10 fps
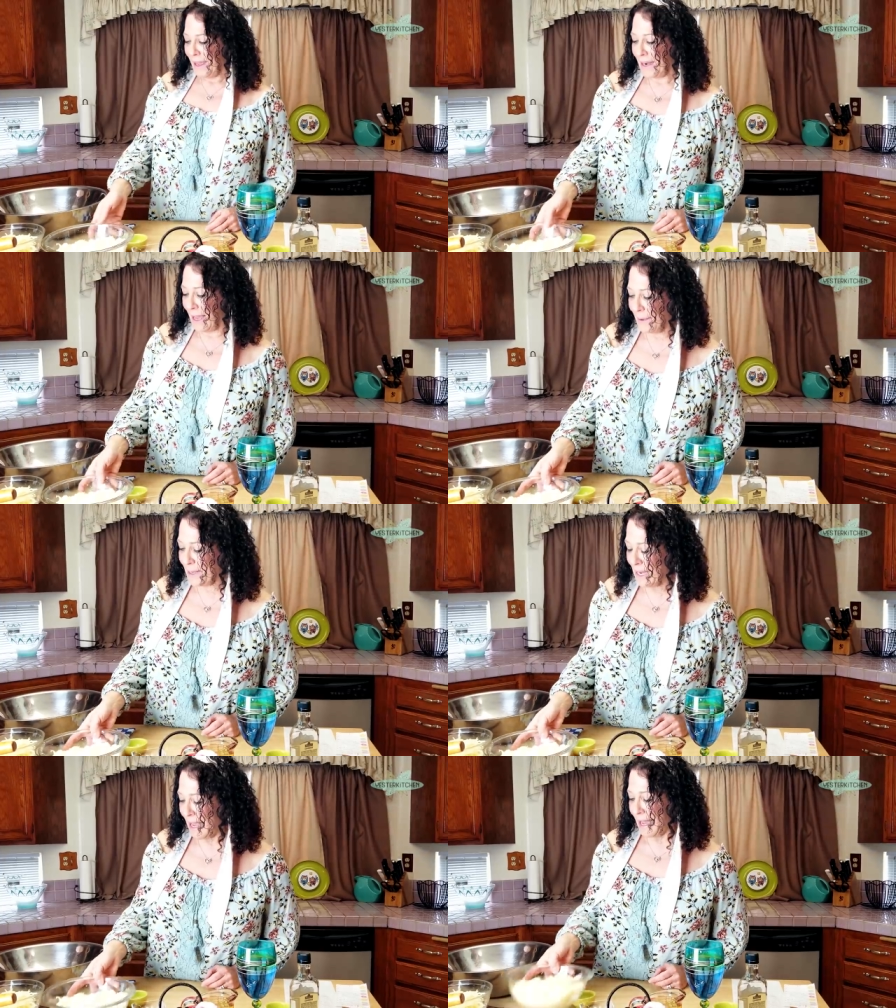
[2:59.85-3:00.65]
and I'm
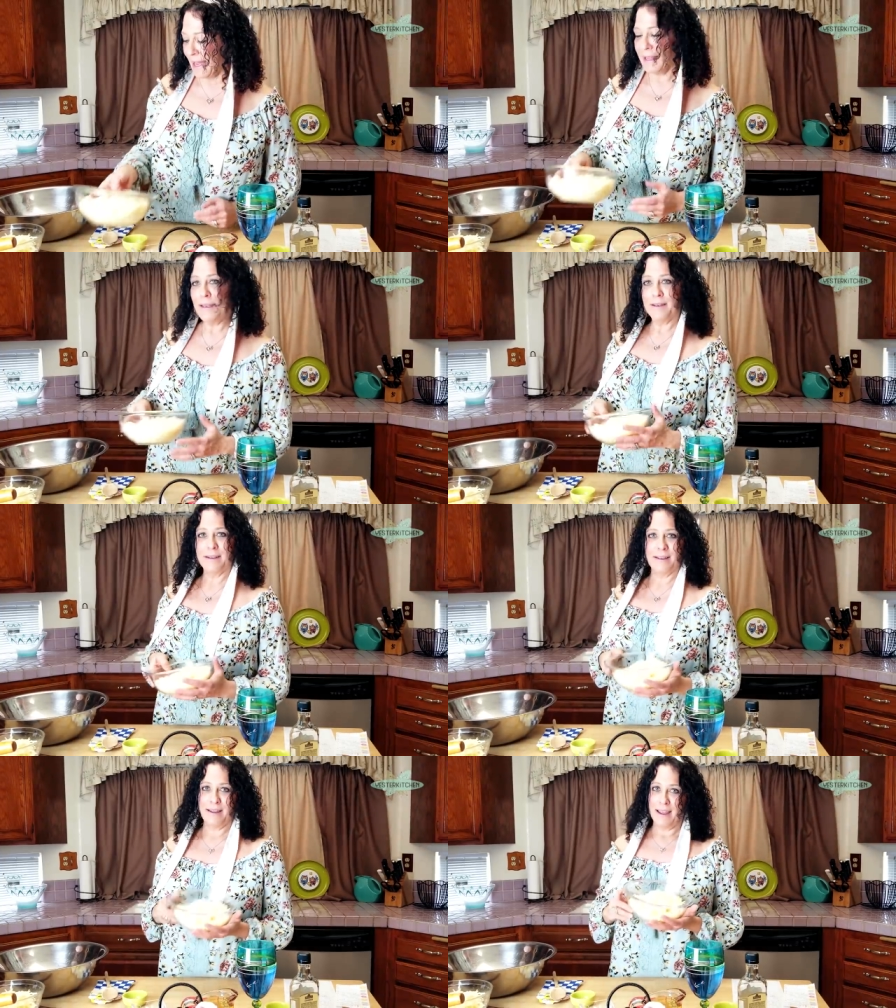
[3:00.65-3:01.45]
gonna add
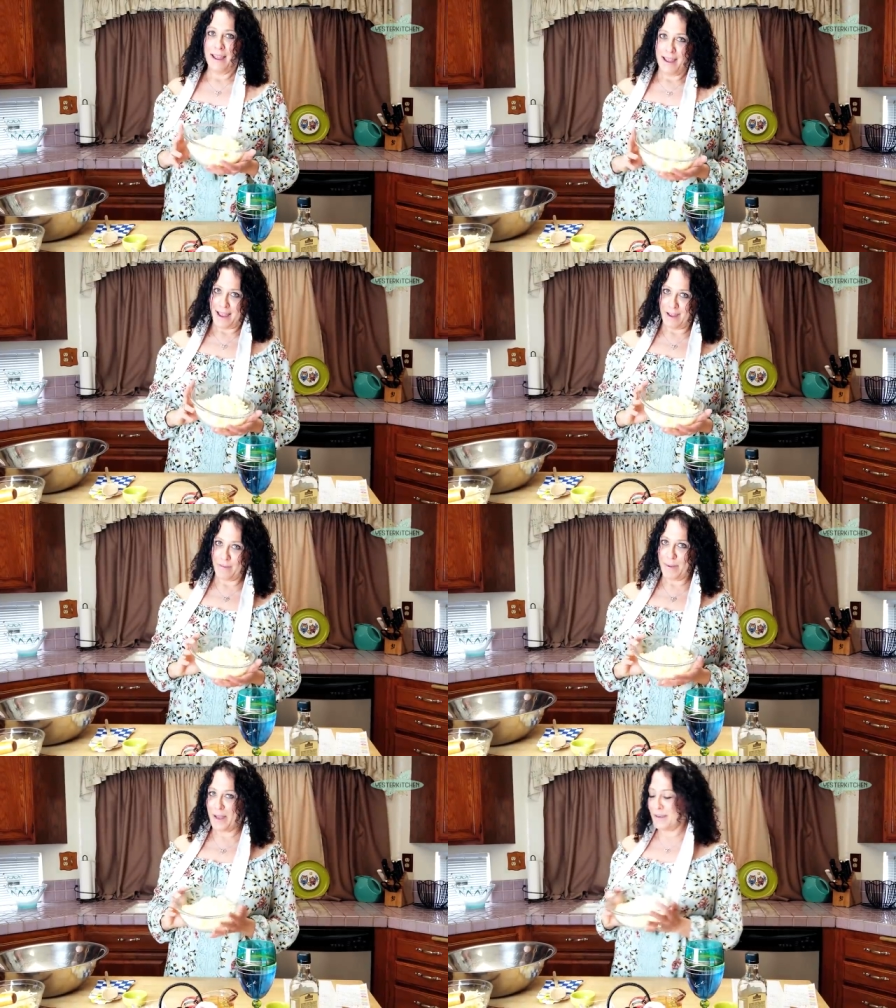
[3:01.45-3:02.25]
half
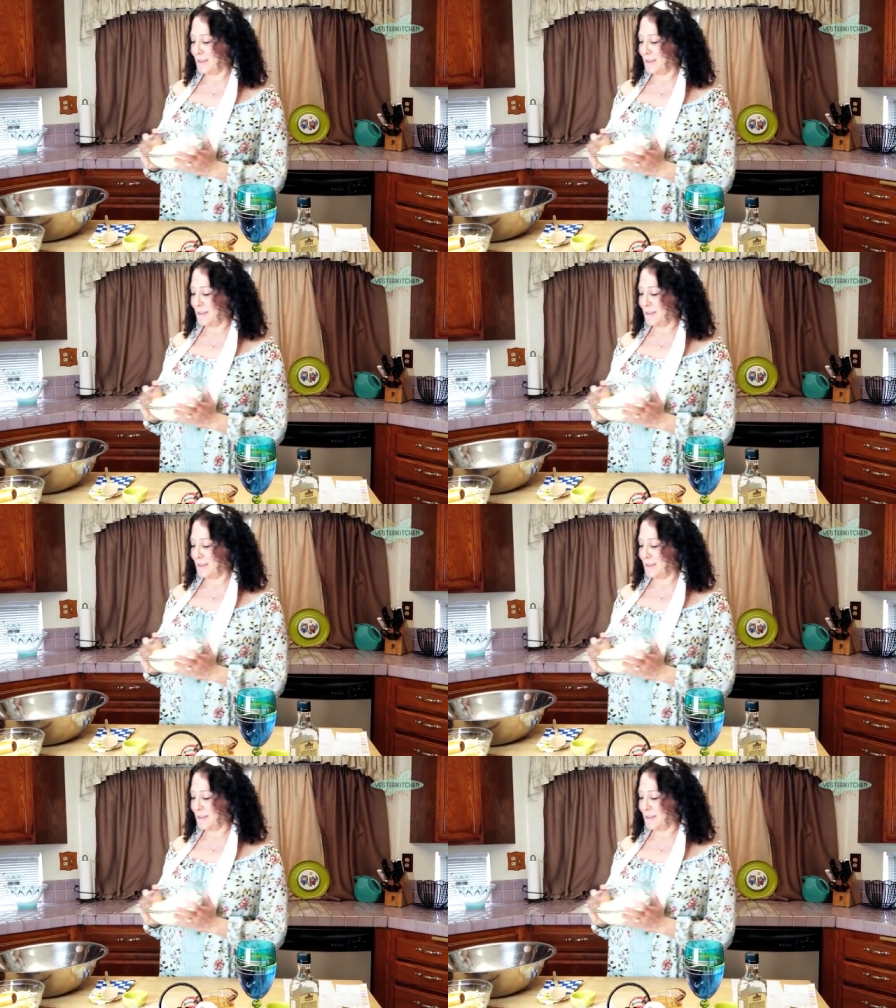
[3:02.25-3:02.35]
a pound